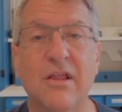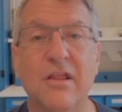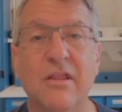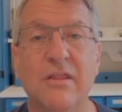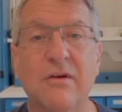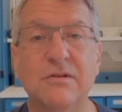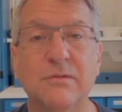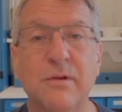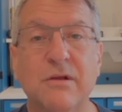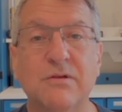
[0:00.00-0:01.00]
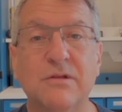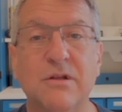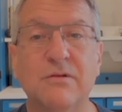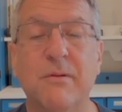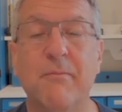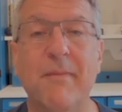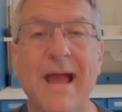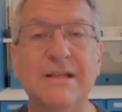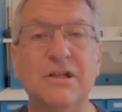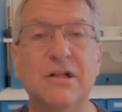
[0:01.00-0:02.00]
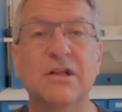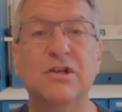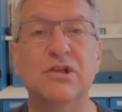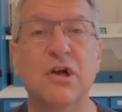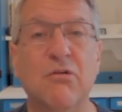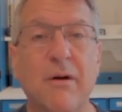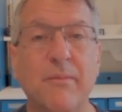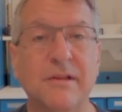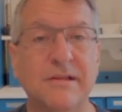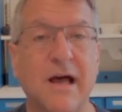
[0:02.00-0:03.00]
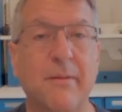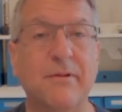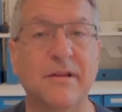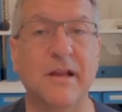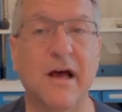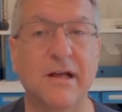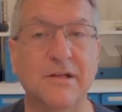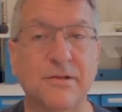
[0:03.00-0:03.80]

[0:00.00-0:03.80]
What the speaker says: Those speaker's notes magically show up in the top of the notch.